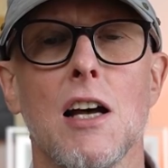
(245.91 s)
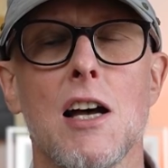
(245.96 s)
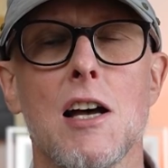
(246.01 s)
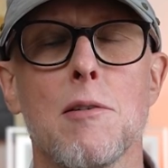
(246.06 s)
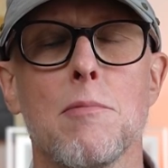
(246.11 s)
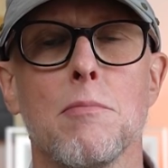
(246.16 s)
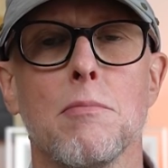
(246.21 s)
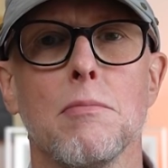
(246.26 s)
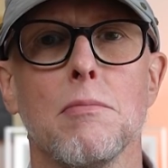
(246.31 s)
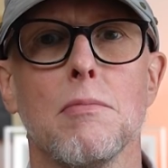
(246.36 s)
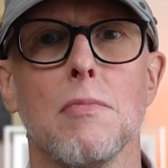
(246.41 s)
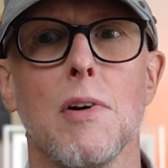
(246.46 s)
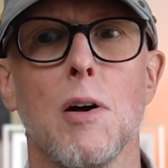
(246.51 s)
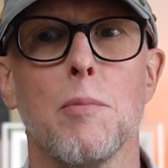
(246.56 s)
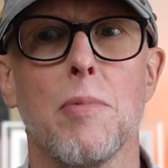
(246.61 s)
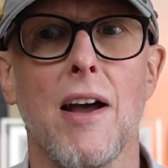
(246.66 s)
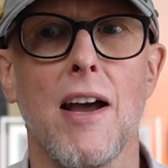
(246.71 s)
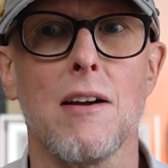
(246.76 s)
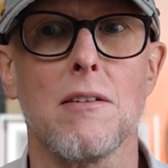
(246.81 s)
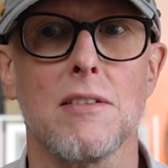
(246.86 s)
um,
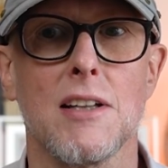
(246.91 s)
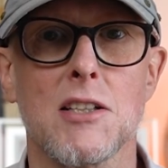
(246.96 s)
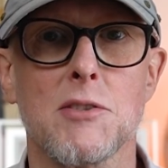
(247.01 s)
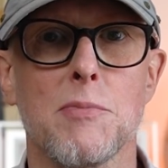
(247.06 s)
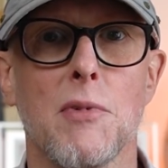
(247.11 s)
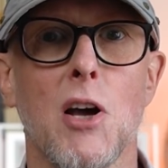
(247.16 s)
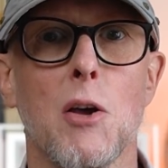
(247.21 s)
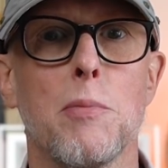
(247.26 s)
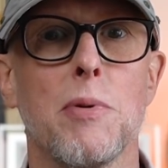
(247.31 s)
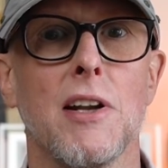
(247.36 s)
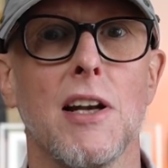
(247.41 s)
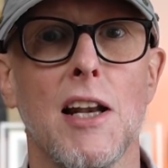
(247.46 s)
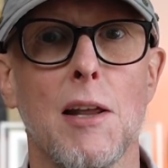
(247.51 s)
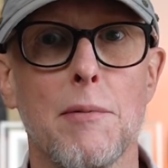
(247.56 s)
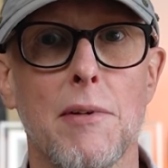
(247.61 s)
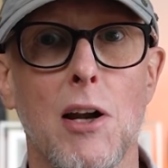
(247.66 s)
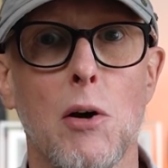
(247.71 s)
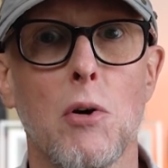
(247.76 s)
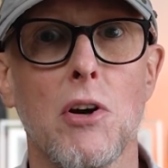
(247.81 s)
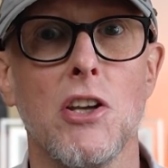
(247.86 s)
about that's my opinion.
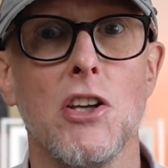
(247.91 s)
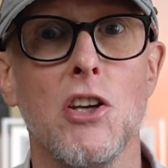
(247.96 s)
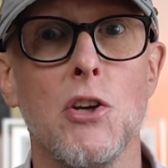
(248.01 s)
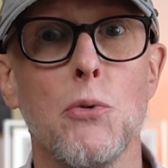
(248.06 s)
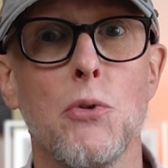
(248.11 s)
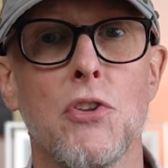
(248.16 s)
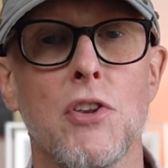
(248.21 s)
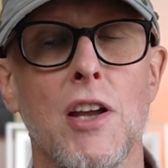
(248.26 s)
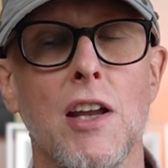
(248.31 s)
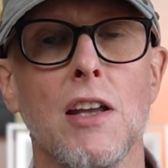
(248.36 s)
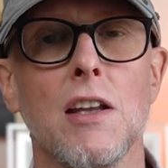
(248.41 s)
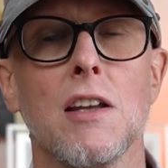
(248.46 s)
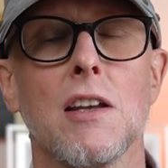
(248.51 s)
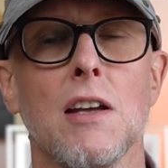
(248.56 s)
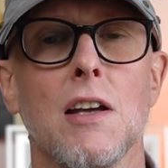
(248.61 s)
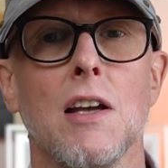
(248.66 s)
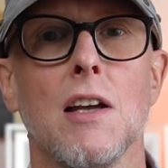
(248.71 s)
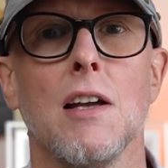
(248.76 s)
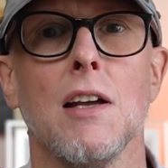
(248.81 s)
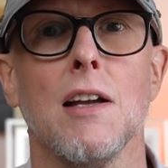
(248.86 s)
Let me know what you
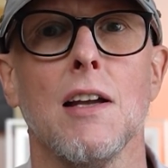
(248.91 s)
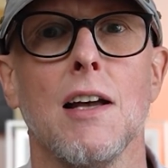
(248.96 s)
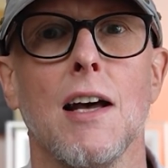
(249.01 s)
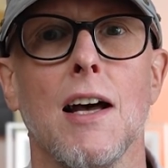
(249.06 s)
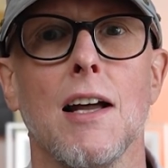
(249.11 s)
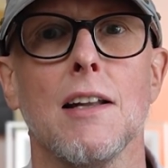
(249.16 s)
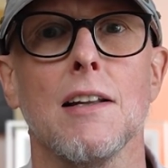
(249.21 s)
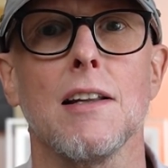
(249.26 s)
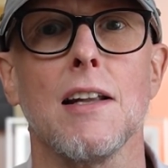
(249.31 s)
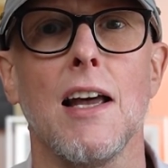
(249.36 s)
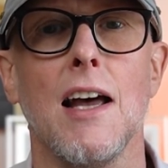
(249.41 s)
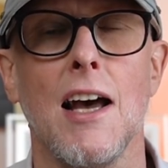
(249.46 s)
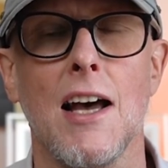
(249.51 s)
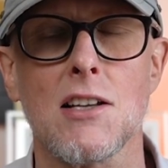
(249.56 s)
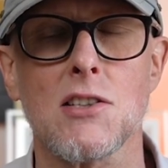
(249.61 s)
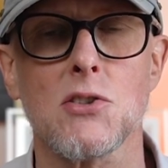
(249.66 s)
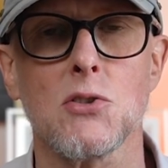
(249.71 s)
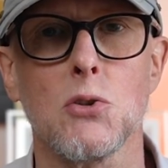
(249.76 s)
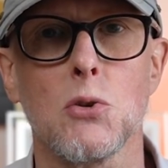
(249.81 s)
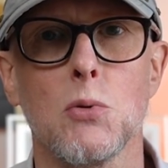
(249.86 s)
think. And
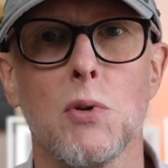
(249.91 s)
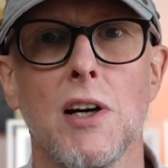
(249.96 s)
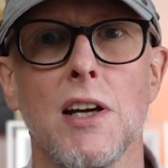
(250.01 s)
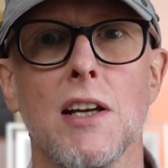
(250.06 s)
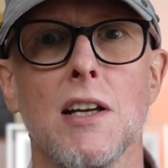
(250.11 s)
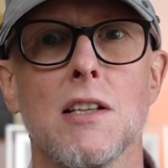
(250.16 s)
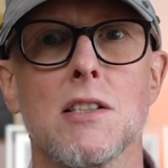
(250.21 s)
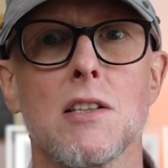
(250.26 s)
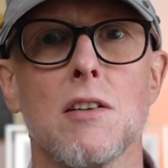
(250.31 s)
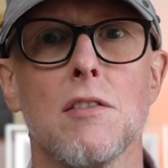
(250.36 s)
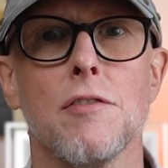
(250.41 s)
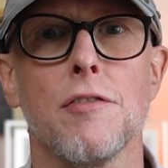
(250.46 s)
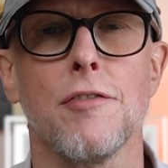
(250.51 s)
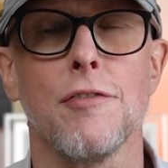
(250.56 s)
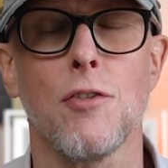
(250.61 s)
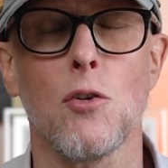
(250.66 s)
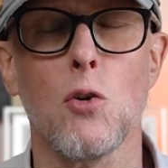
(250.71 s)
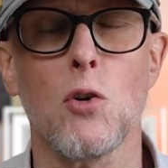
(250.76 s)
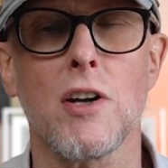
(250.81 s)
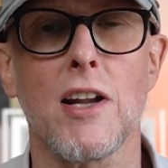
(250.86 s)
as always,
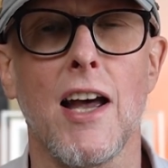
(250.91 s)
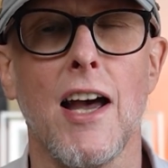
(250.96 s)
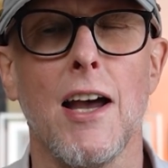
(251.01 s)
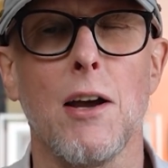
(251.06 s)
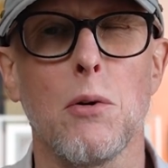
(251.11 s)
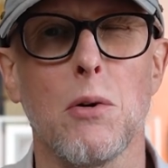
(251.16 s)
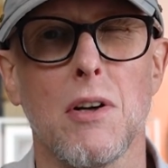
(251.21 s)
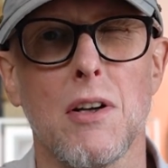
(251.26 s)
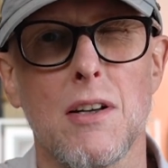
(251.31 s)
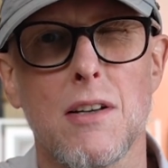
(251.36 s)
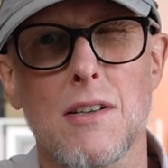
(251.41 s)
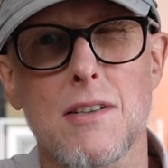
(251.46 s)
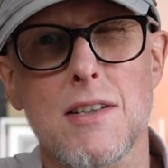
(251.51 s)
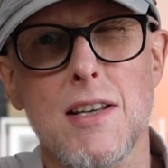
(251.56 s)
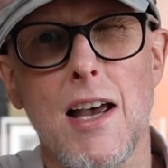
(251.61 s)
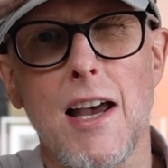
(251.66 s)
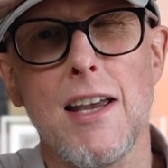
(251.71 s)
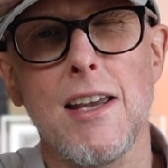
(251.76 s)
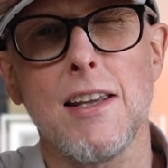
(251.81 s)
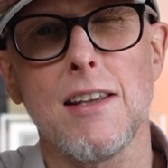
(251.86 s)
for now,
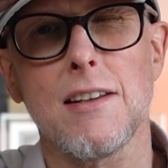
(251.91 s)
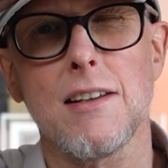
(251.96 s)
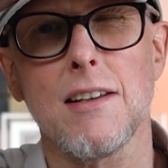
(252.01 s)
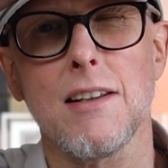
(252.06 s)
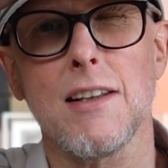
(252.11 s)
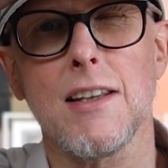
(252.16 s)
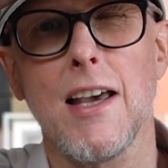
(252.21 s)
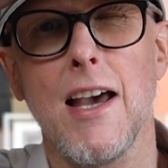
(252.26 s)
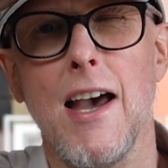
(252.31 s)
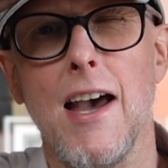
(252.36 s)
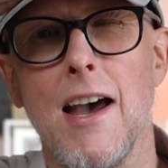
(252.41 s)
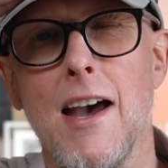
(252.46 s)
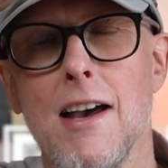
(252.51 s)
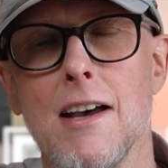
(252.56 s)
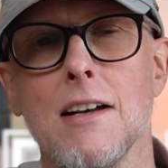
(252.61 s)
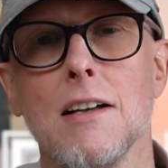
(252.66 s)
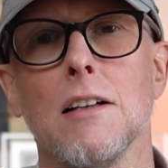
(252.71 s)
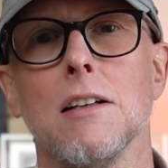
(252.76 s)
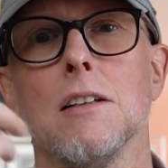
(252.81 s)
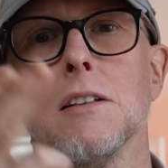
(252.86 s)
take
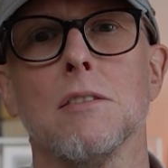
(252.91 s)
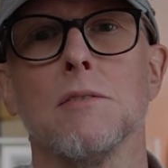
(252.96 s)
care.